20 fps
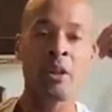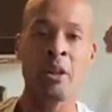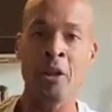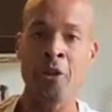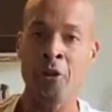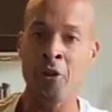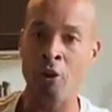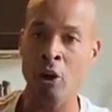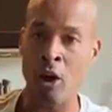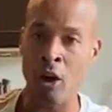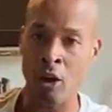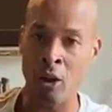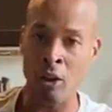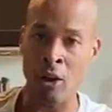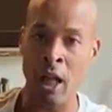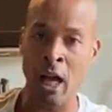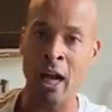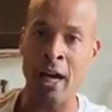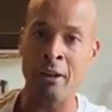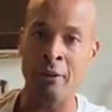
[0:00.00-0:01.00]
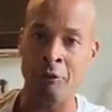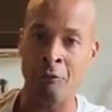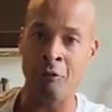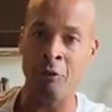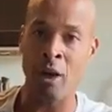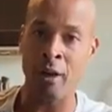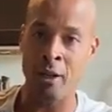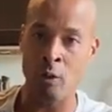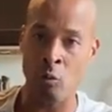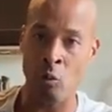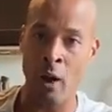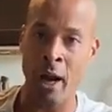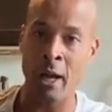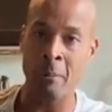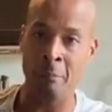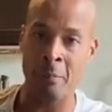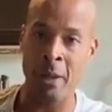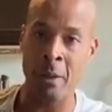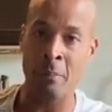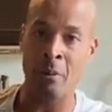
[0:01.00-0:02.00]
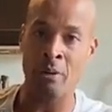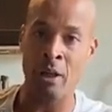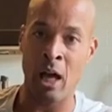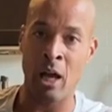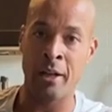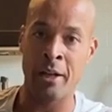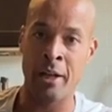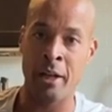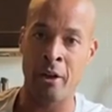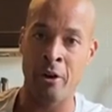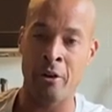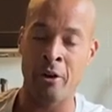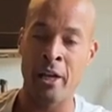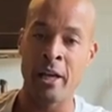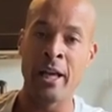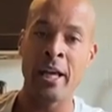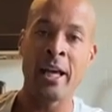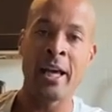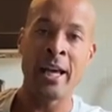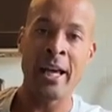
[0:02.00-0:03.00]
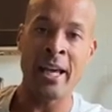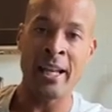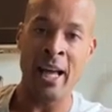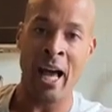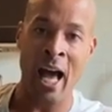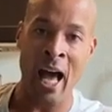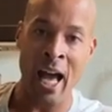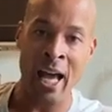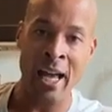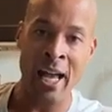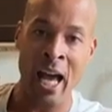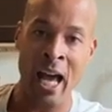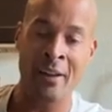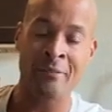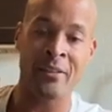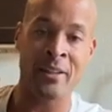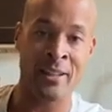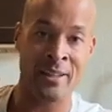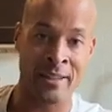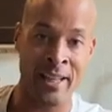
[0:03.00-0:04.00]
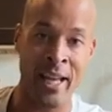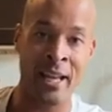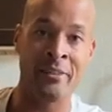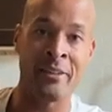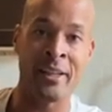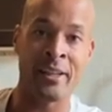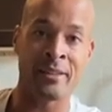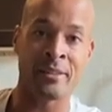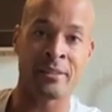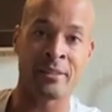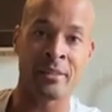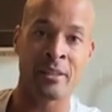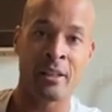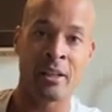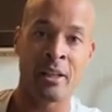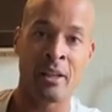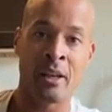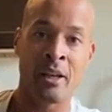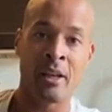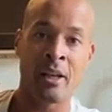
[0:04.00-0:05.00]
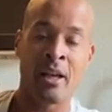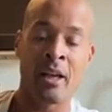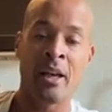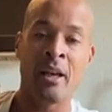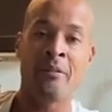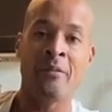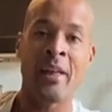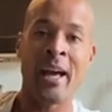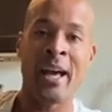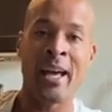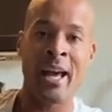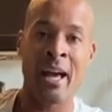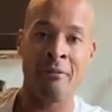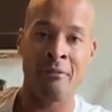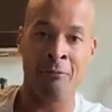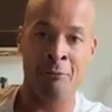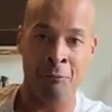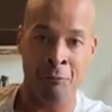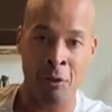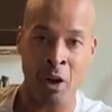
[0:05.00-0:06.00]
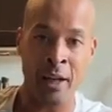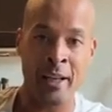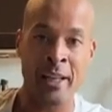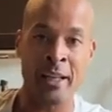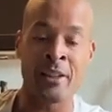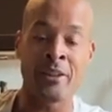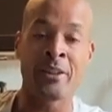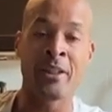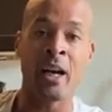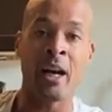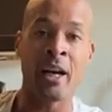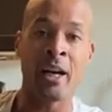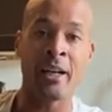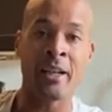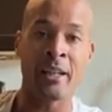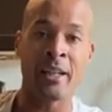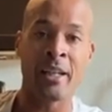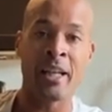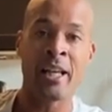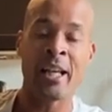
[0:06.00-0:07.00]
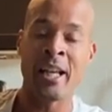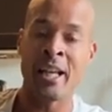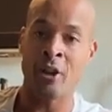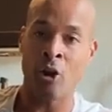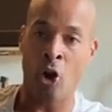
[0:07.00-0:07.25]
There are a lot of fucking white people out here, and I have to say this, that have fucking done an